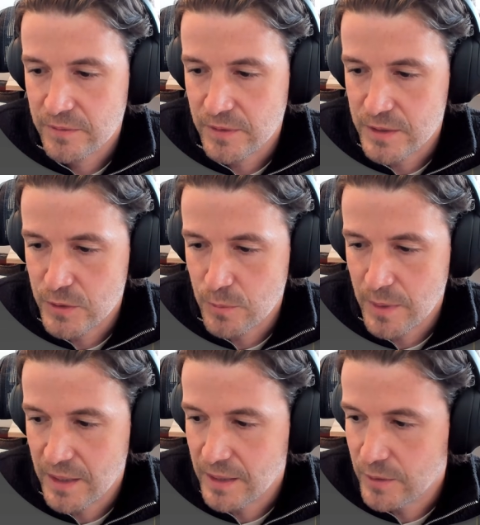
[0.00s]
If I zoom
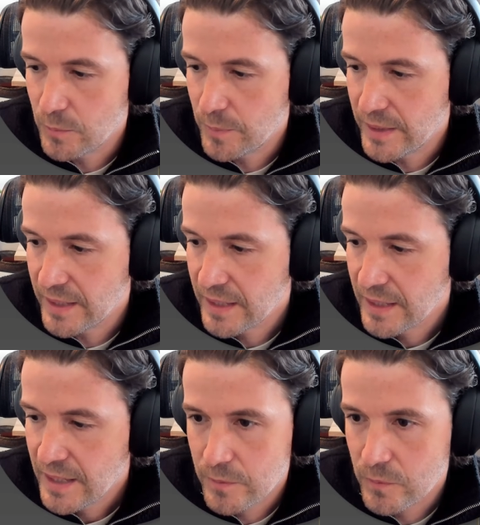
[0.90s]
out a little bit,
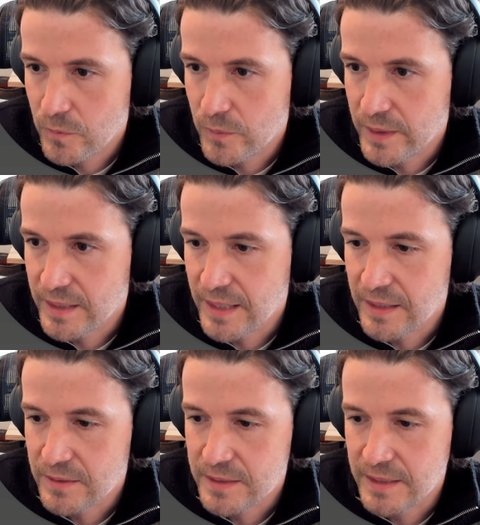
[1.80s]
we can
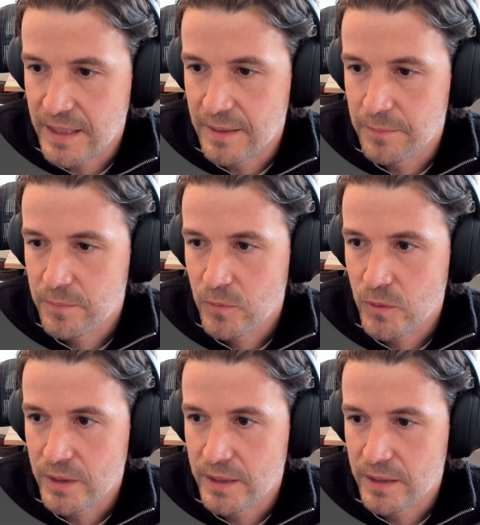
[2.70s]
now see them
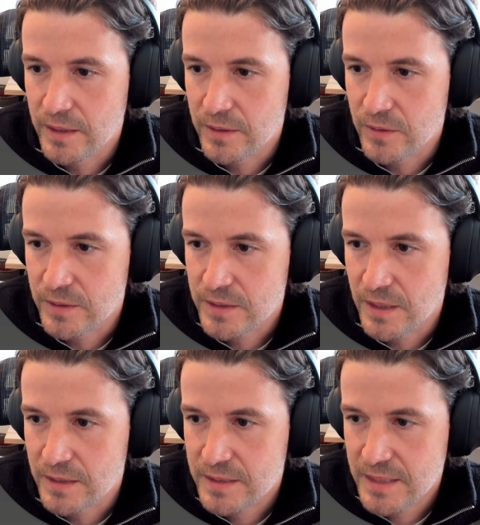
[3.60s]
walking across
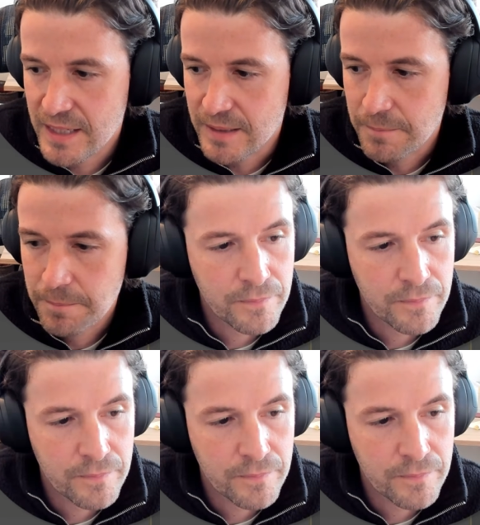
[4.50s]
our scene.